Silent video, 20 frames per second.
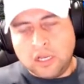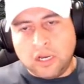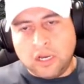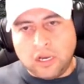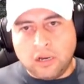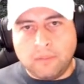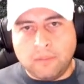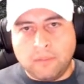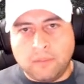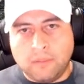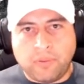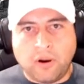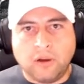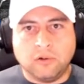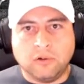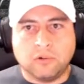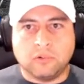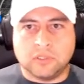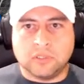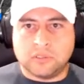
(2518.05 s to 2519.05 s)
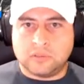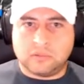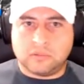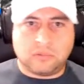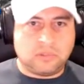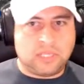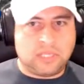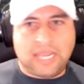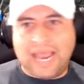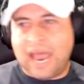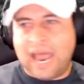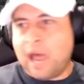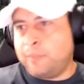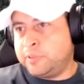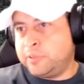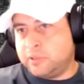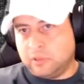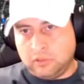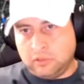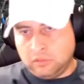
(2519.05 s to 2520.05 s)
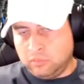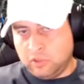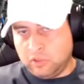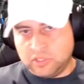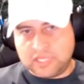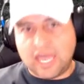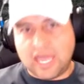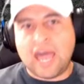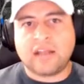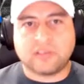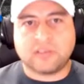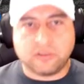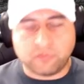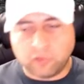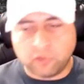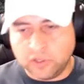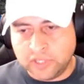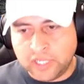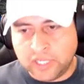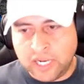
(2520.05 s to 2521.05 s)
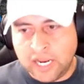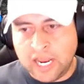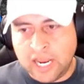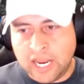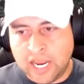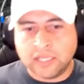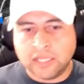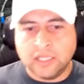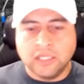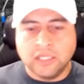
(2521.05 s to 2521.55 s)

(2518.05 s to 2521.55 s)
Parler was the absolute most active one that I had.